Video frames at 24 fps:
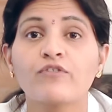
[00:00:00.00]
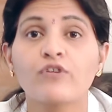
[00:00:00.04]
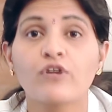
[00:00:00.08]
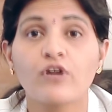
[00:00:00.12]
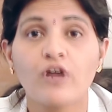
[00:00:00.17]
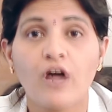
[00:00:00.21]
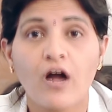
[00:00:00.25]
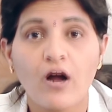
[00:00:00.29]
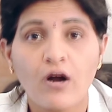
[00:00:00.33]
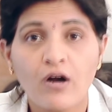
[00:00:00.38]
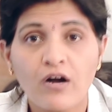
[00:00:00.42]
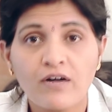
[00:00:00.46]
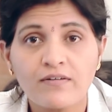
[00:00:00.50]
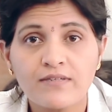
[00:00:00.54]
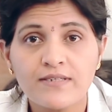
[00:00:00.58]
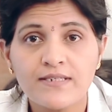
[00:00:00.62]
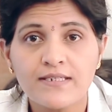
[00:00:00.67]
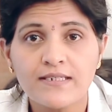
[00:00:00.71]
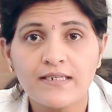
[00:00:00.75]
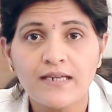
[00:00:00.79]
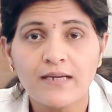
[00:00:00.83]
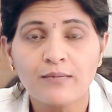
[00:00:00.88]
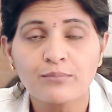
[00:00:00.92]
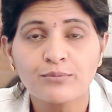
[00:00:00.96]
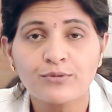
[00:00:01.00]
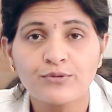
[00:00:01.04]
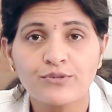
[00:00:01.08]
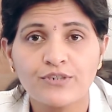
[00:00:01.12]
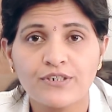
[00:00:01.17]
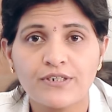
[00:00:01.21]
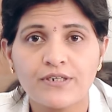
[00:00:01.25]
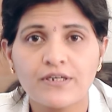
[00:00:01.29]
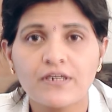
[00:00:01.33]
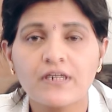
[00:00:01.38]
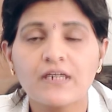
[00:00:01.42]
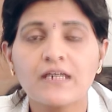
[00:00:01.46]
for long hours in
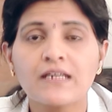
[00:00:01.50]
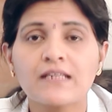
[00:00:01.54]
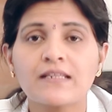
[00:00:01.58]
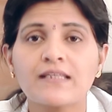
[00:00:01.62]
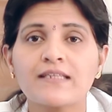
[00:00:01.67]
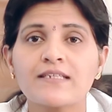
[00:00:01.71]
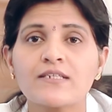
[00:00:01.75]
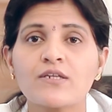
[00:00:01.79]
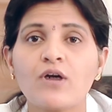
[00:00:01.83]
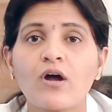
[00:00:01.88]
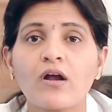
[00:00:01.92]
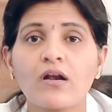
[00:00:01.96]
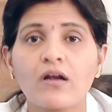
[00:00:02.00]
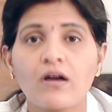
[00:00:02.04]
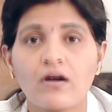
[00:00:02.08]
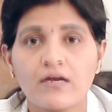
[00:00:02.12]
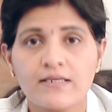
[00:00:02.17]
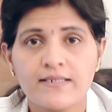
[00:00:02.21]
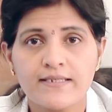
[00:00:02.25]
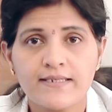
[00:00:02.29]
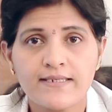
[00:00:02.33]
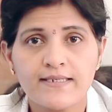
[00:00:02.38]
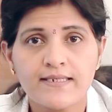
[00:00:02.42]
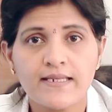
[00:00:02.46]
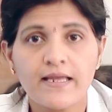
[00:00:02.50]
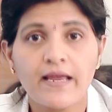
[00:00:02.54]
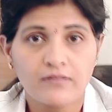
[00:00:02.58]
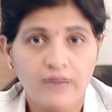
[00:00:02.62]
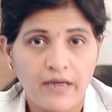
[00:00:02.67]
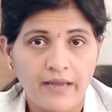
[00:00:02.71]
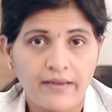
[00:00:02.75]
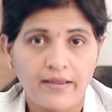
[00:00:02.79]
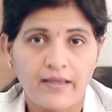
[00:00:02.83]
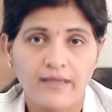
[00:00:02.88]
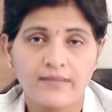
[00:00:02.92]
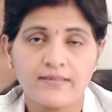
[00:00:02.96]
computer. This all causes
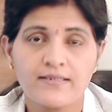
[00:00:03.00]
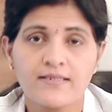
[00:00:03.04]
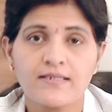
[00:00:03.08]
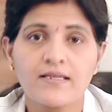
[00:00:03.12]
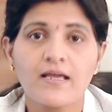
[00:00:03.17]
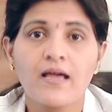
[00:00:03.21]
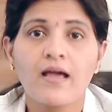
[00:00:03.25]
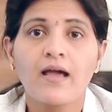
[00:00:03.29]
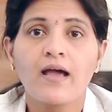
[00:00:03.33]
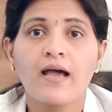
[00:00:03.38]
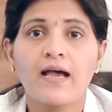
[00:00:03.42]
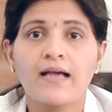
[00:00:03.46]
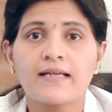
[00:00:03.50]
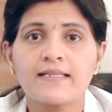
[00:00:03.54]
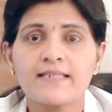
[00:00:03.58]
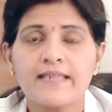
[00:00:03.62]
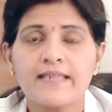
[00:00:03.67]
dry eyes. And